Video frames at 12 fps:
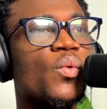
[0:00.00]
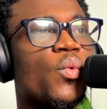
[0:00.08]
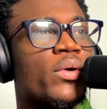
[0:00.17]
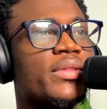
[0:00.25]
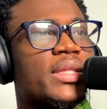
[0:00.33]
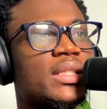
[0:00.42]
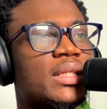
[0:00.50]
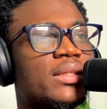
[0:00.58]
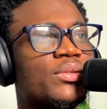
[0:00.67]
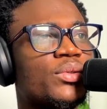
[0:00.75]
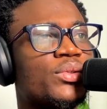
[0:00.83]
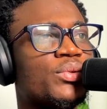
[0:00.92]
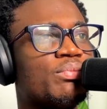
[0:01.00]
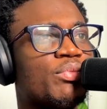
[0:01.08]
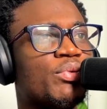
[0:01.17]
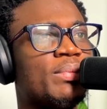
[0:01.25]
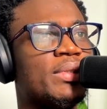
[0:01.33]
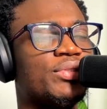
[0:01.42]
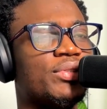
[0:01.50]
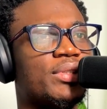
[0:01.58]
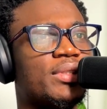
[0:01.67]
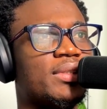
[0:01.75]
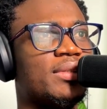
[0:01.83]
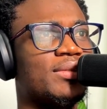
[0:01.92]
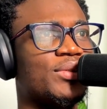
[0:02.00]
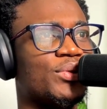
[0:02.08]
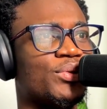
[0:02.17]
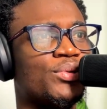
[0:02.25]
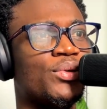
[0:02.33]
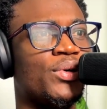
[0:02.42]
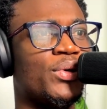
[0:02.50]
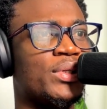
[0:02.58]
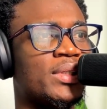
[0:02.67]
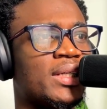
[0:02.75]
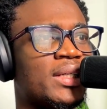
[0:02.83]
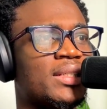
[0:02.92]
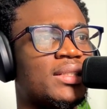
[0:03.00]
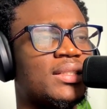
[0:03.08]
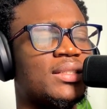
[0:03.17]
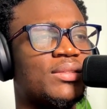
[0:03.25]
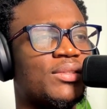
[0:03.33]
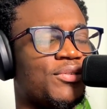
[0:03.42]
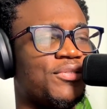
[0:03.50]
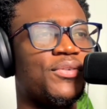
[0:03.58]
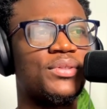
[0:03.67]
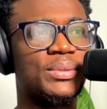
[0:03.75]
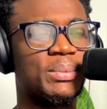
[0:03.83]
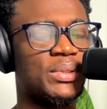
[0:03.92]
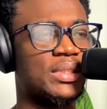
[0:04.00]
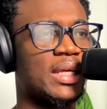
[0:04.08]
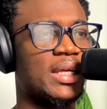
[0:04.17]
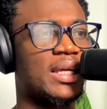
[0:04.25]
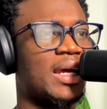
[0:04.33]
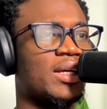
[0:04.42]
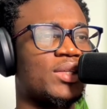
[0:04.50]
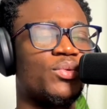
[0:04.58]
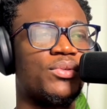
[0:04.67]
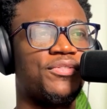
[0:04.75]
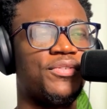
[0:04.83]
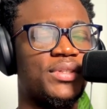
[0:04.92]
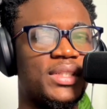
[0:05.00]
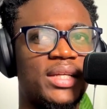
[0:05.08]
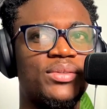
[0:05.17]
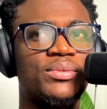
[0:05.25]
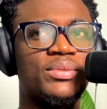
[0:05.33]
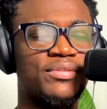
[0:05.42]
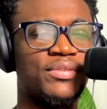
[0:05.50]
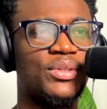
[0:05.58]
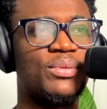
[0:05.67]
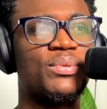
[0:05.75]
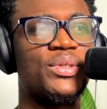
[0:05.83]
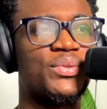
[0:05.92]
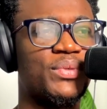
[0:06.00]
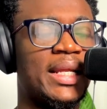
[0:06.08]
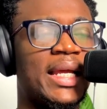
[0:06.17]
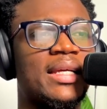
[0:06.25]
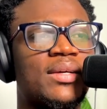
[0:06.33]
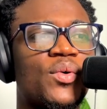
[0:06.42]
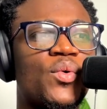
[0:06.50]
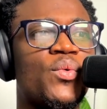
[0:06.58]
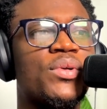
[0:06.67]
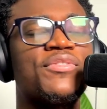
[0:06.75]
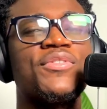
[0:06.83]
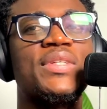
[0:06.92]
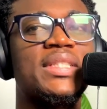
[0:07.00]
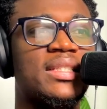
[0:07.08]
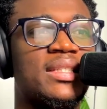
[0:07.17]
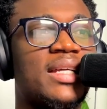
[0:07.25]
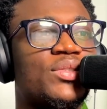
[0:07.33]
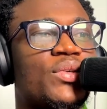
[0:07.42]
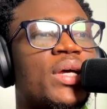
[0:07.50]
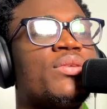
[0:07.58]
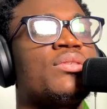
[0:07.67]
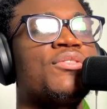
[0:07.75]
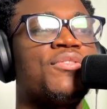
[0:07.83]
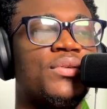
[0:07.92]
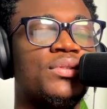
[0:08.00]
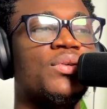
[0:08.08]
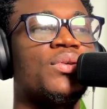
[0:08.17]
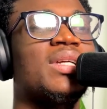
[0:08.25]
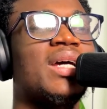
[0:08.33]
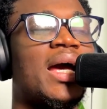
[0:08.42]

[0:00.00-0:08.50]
one thing I know you will be interested to you all is the font because I get asked what font. I know developers be like, oh, what font is that? So I use a font called